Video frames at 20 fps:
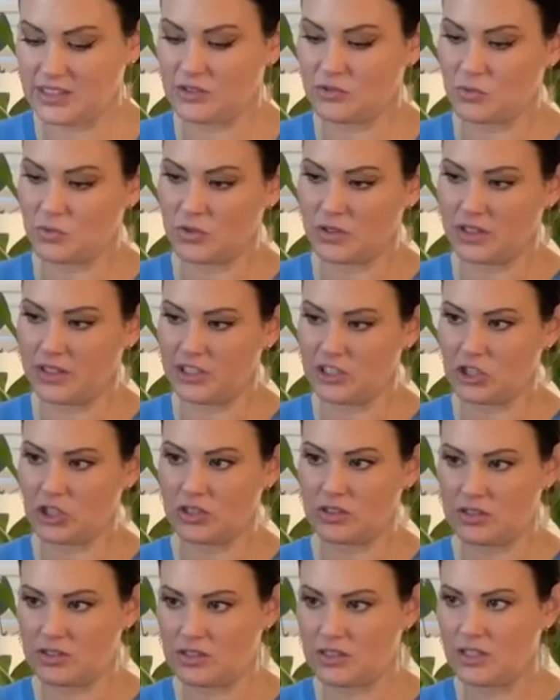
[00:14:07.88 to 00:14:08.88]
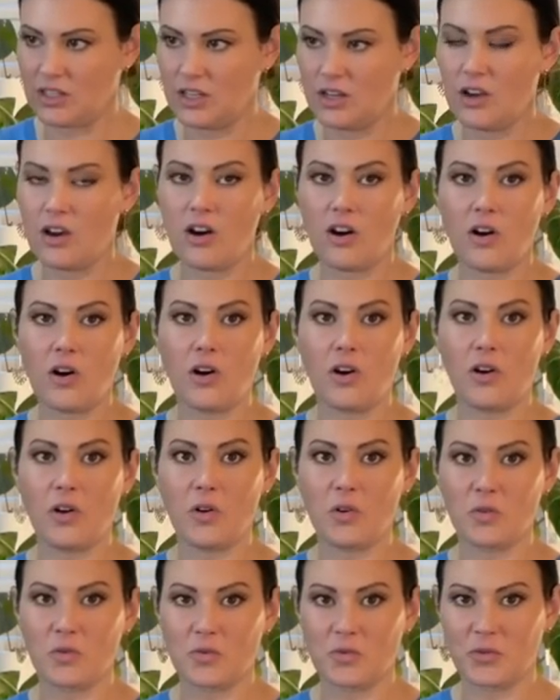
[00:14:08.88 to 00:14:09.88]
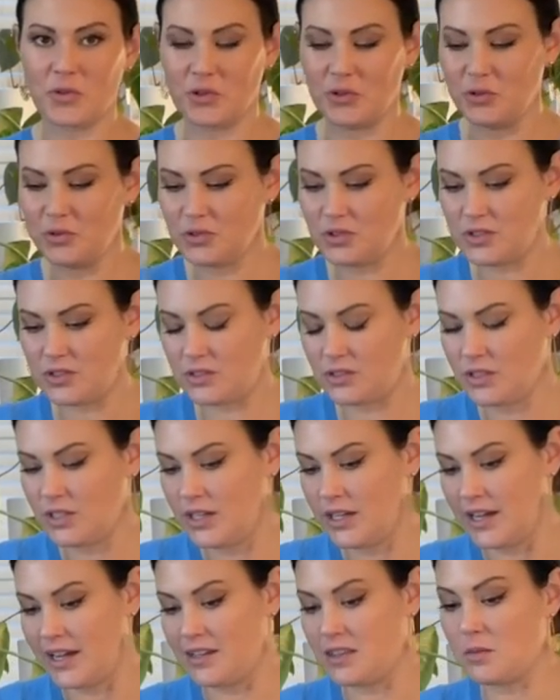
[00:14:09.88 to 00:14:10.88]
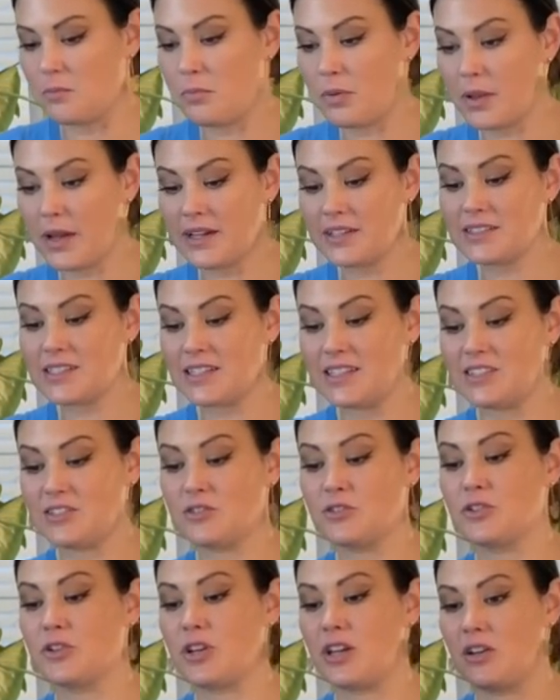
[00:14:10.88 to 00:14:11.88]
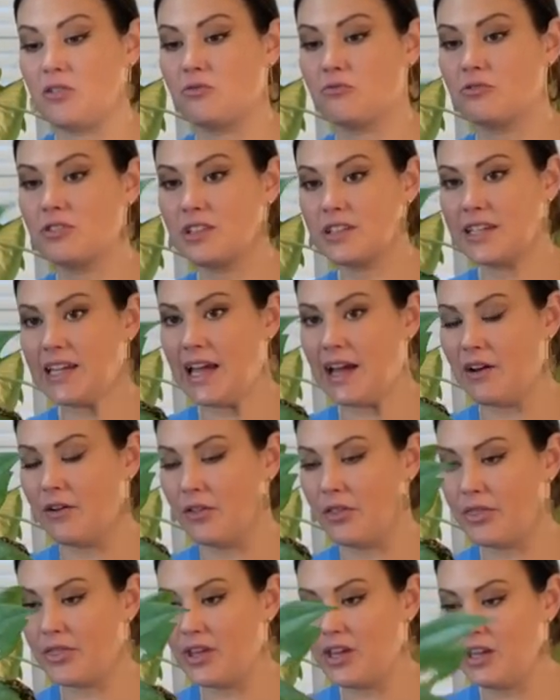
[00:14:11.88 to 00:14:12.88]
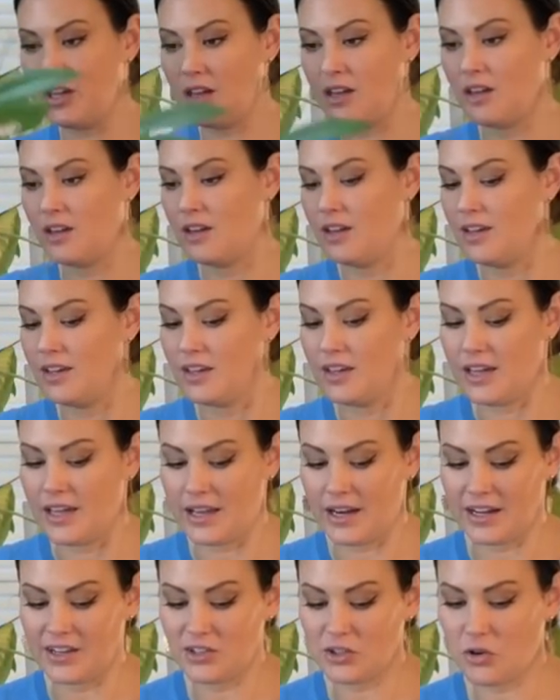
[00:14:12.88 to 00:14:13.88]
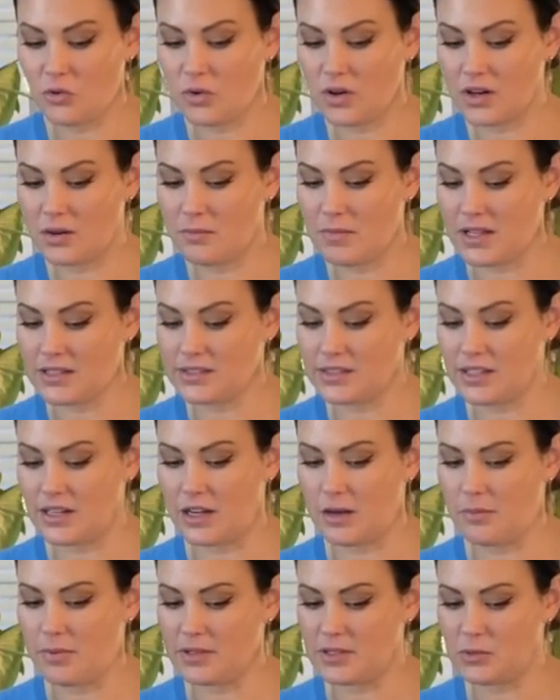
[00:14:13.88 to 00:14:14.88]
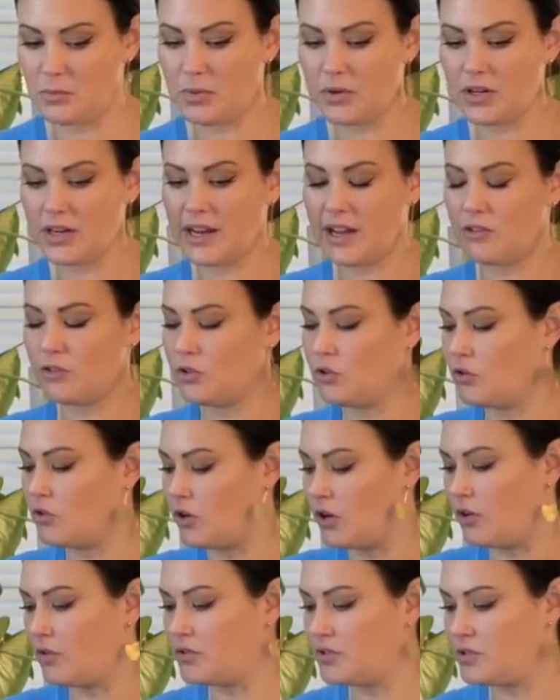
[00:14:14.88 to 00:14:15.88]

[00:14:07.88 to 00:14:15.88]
is really just all roots and the plant is looking really healthy and I don't want to mess it up. It's putting out new growth.